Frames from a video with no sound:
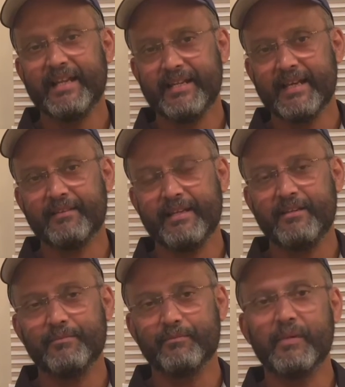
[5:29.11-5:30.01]
elite
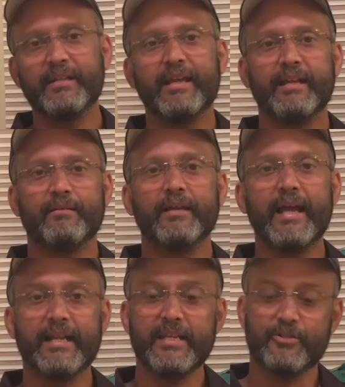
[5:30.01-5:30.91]
athlete, but
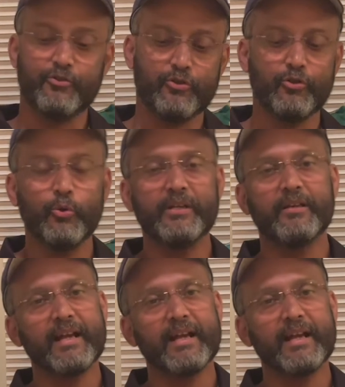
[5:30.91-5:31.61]
then at least you should do